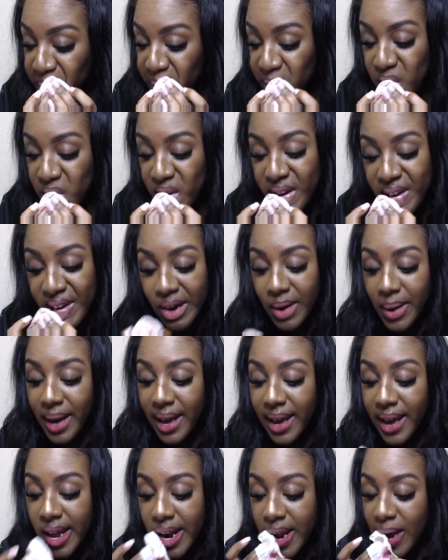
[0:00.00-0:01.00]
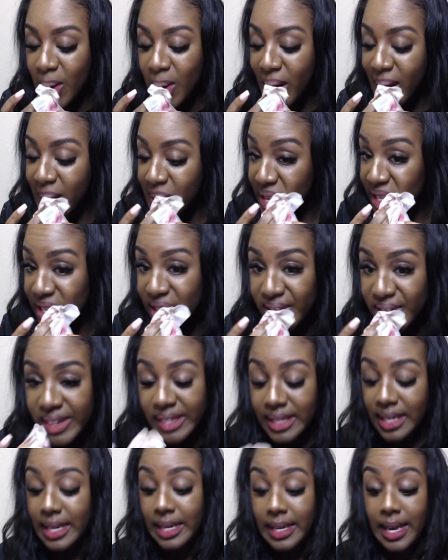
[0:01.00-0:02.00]
And go ahead and wipe the surface.
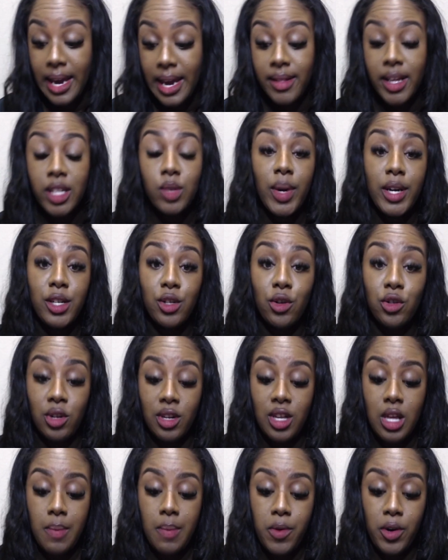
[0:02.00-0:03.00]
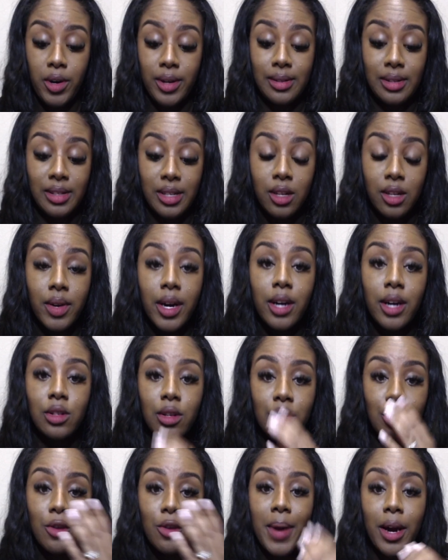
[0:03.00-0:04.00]
And again, that's why I told you to keep your concealer out so you
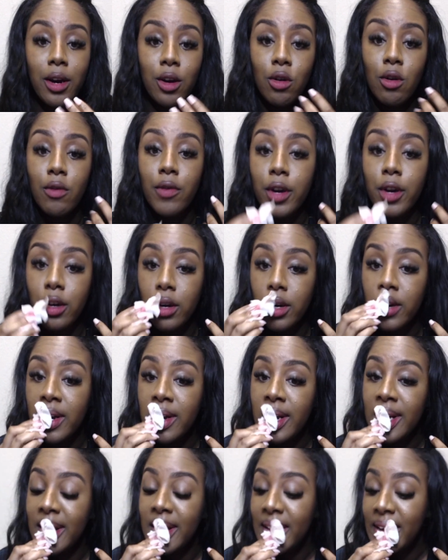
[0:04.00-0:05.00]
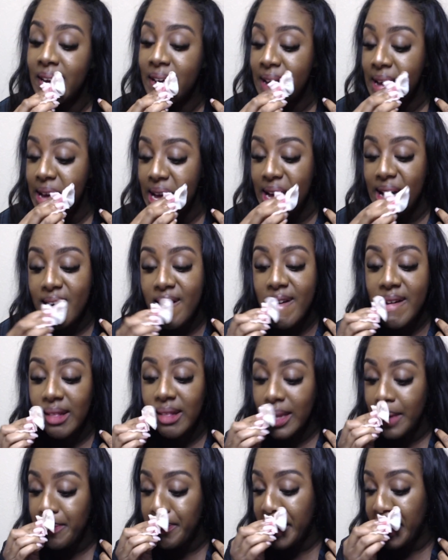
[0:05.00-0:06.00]
can go back over your
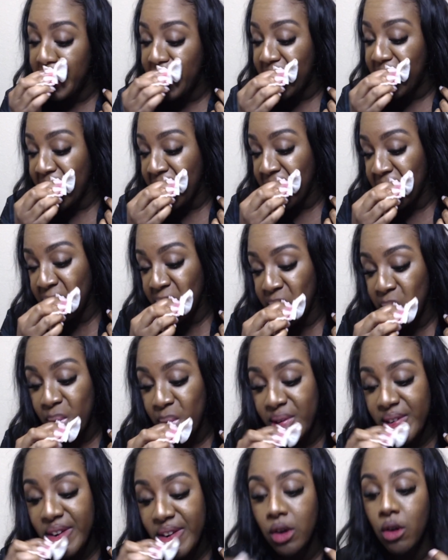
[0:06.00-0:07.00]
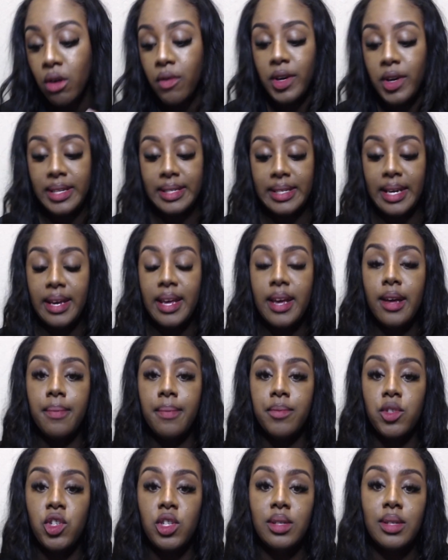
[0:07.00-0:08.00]
lip area, which I'll go over in a
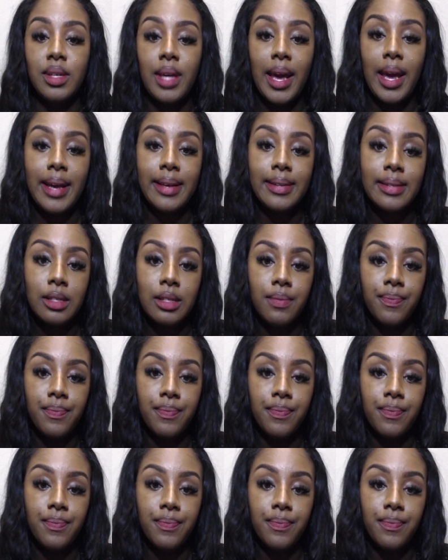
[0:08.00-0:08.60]
second, just in case